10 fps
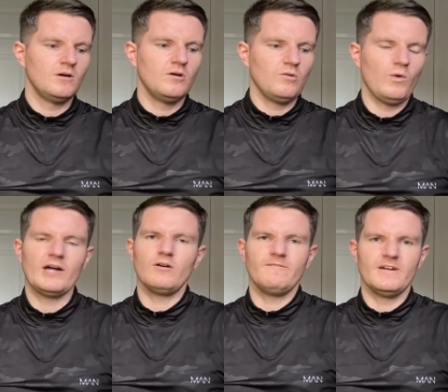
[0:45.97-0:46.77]
why
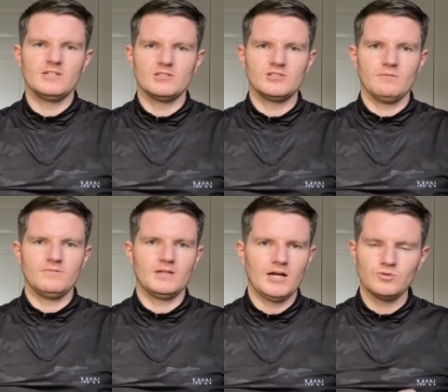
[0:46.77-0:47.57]
not finish in
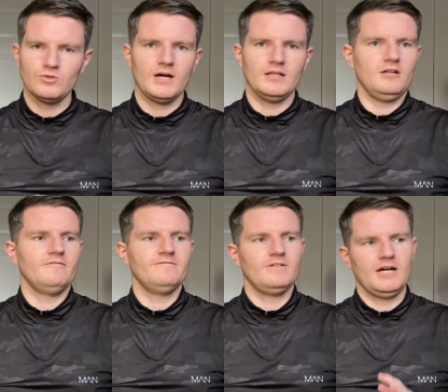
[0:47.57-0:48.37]
something I know that I
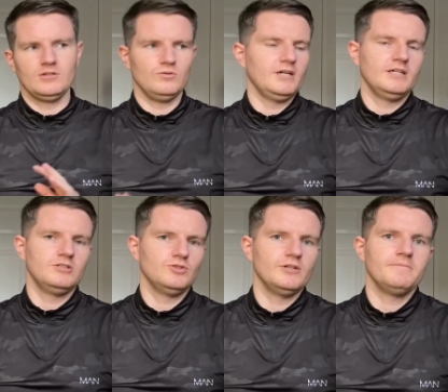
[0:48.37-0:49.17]
love, I know that I
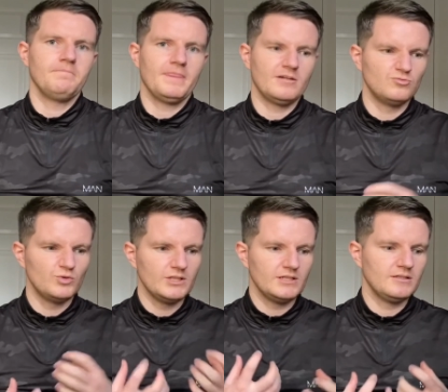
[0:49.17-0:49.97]
enjoy, and
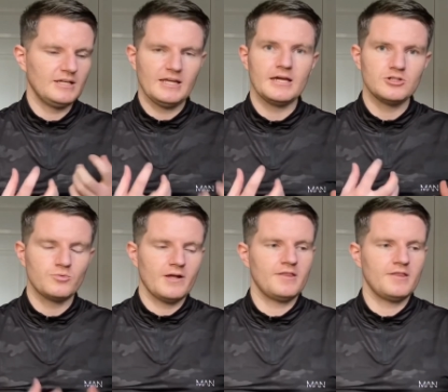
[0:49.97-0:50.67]
really engaged with.